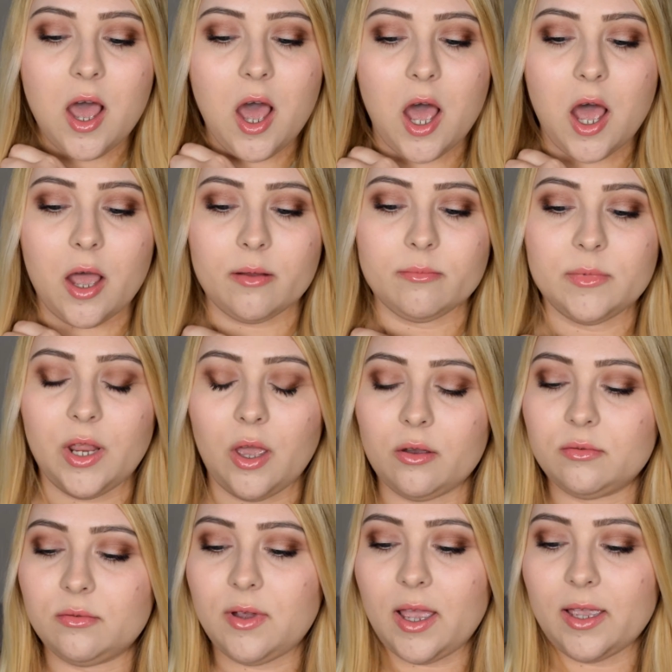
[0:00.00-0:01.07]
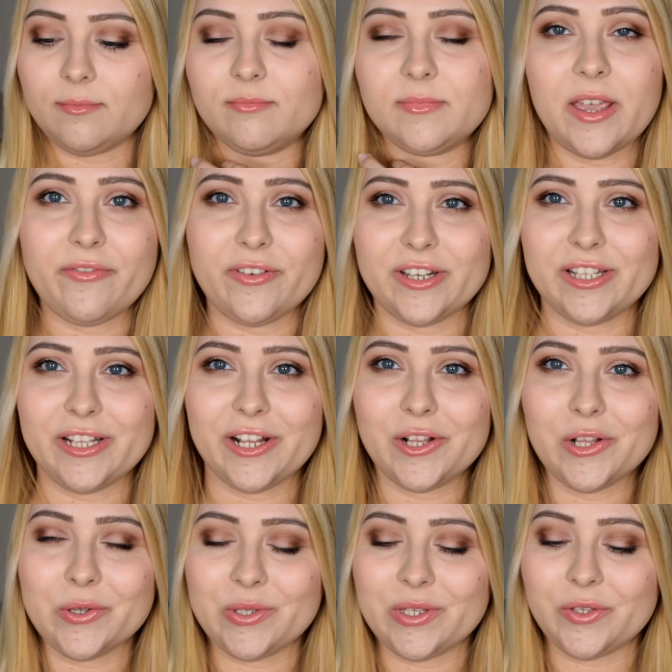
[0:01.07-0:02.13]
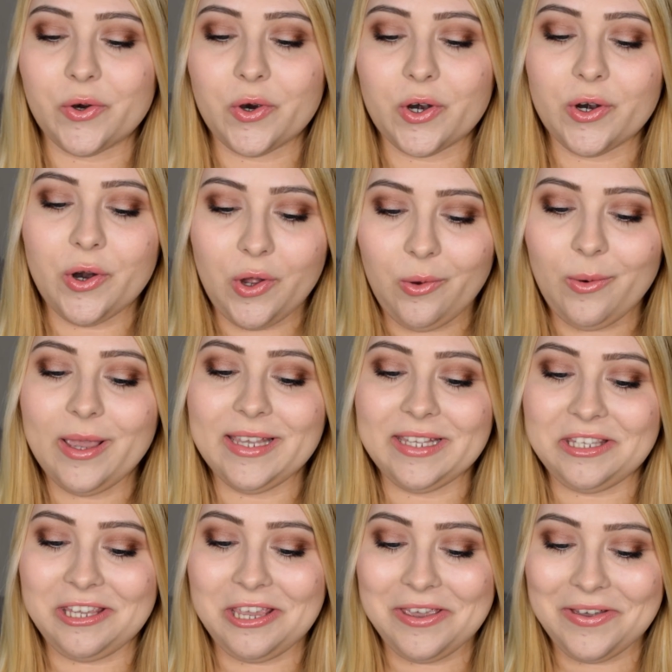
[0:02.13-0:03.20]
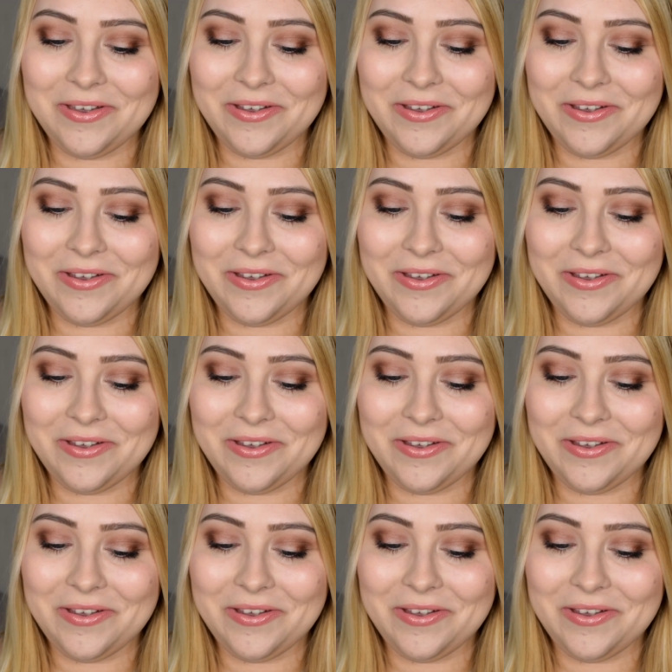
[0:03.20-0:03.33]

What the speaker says: no, I definitely close the door, always.